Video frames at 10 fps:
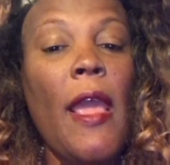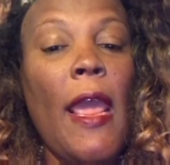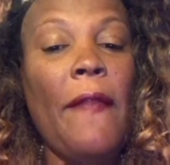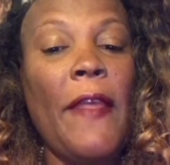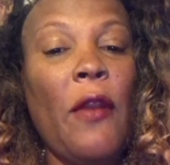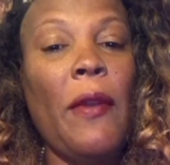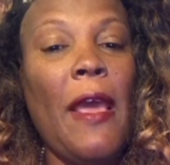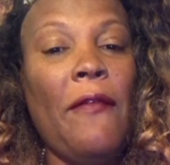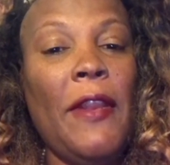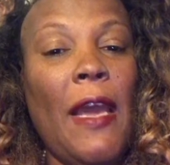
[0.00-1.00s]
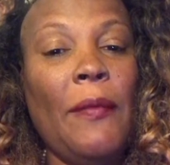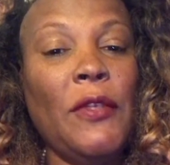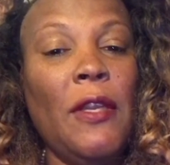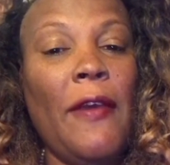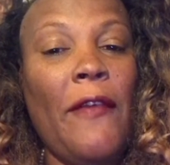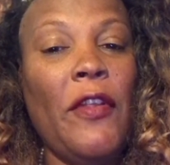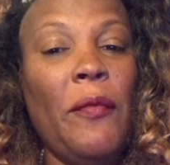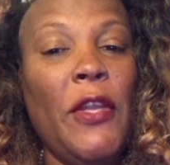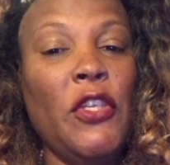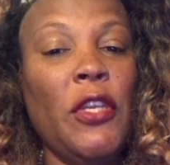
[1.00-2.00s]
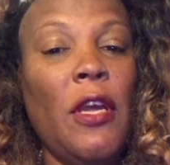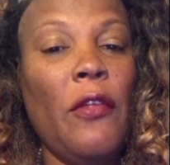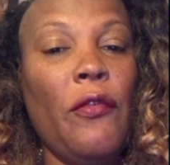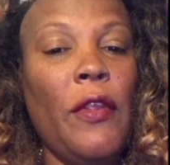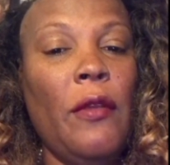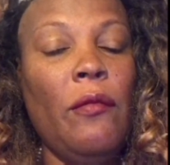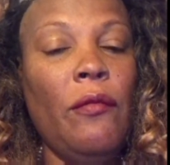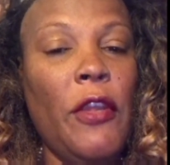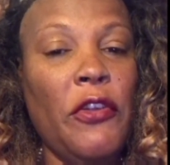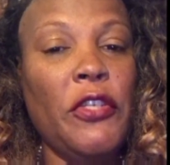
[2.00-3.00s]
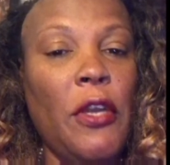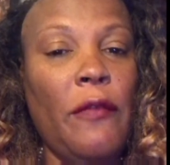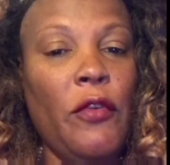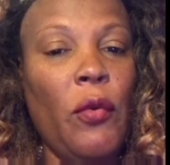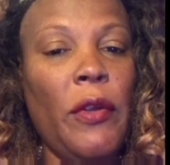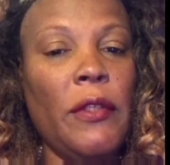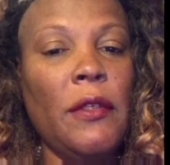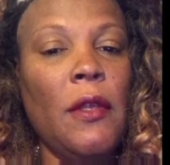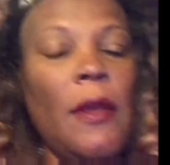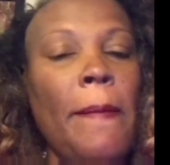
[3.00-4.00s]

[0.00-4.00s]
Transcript: and they don't have any option of having a pension other than their share of yours.